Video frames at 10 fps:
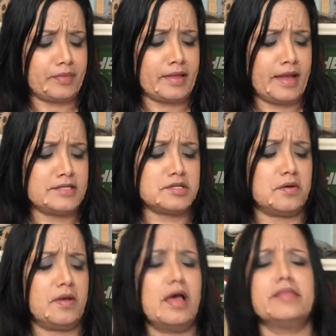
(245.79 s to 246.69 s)
Okay, so
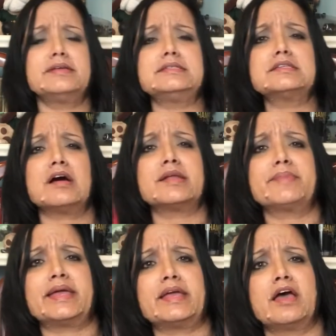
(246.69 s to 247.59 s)
this is going to
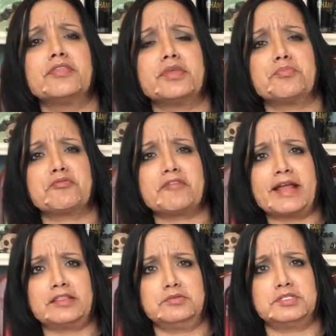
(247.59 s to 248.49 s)
be the
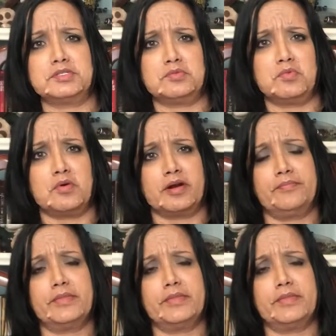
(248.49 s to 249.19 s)
prelude to the war.